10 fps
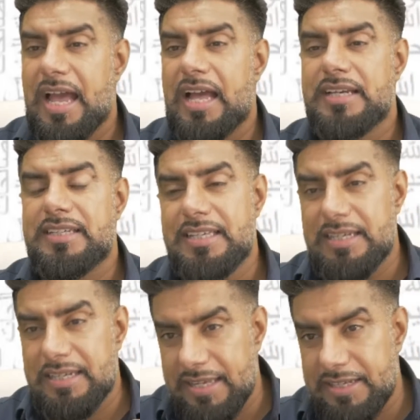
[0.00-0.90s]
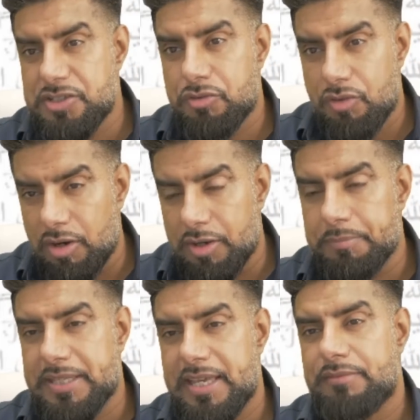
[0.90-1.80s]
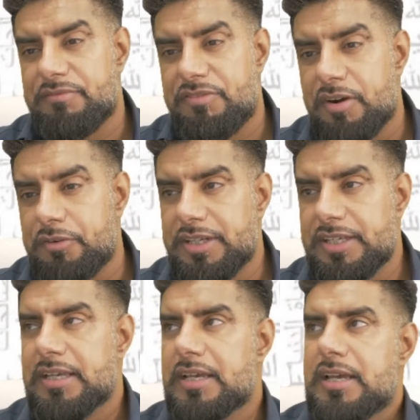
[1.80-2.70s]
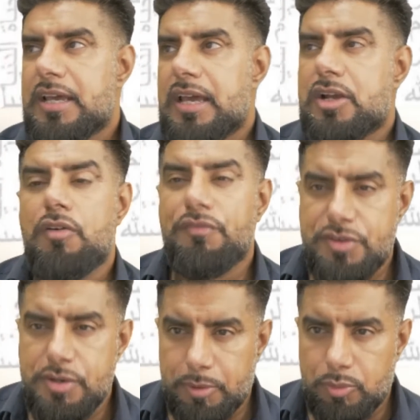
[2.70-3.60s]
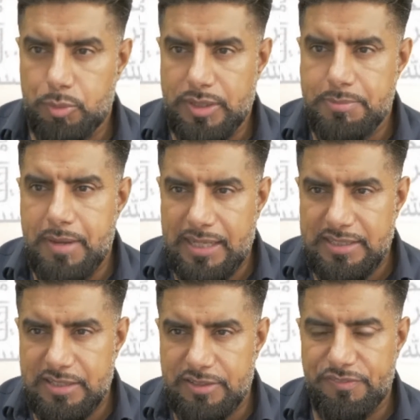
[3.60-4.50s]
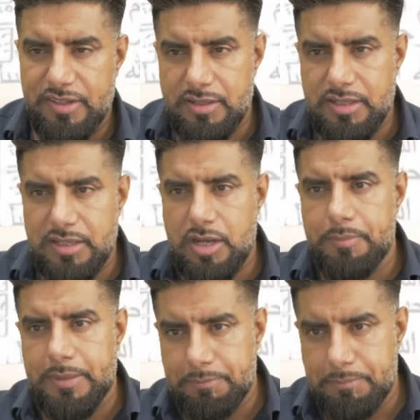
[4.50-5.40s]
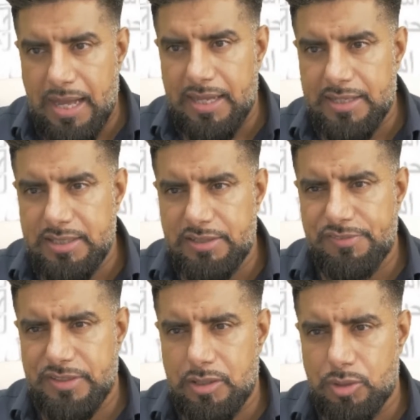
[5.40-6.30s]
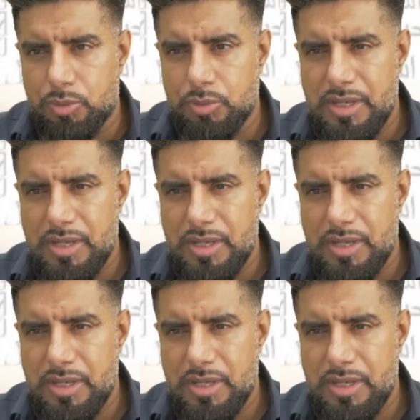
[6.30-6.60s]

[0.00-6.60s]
And he later on became very comfortable with Maliki fiqh coming back, even though